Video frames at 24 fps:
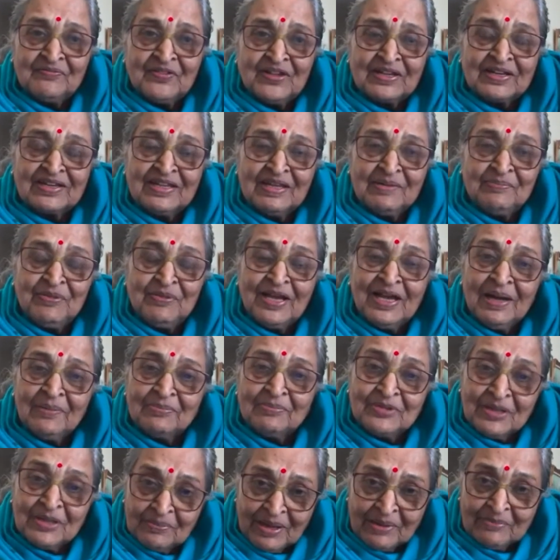for keeping up
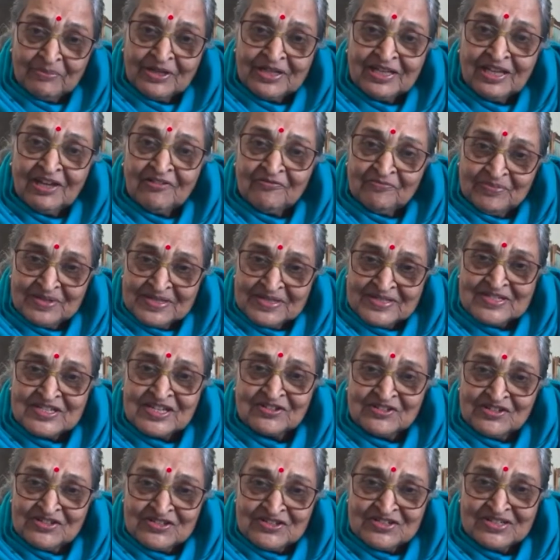the memory of Mr.
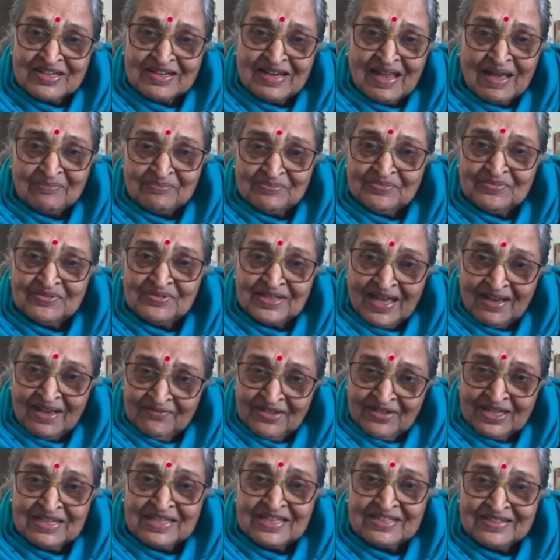Krishnan. I'm
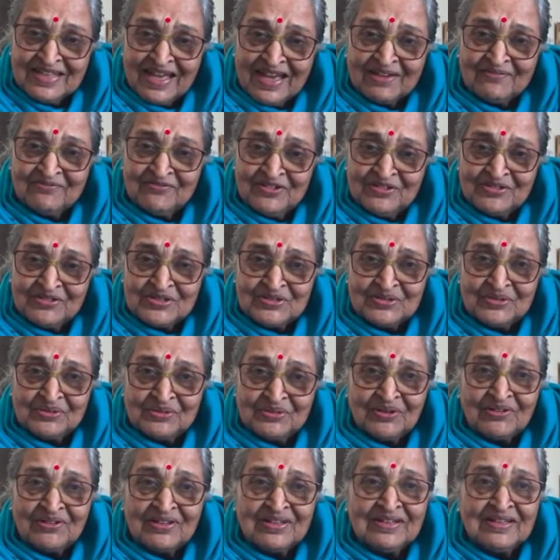very thankful to you.
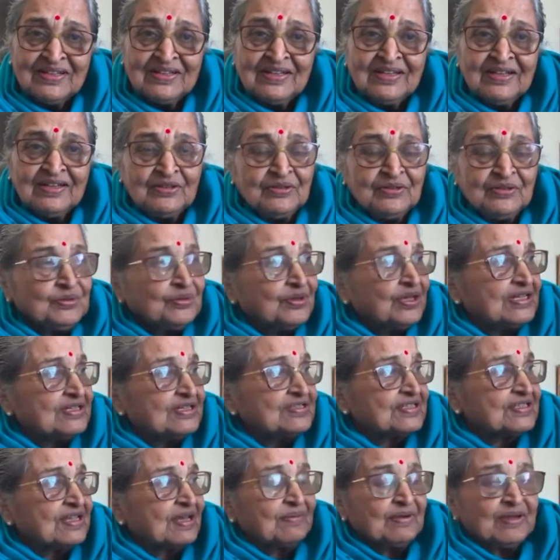You can
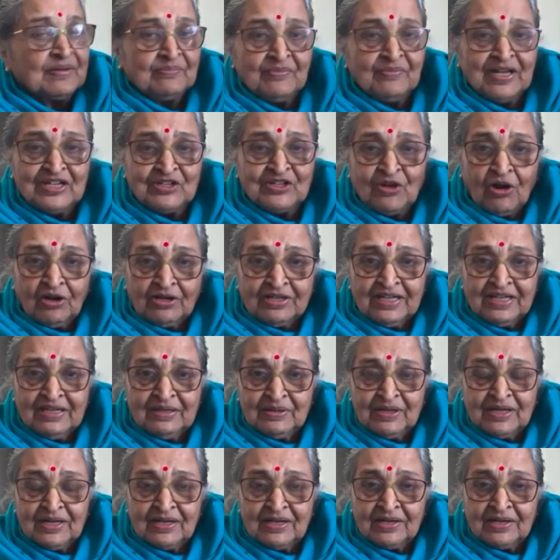say my daughter.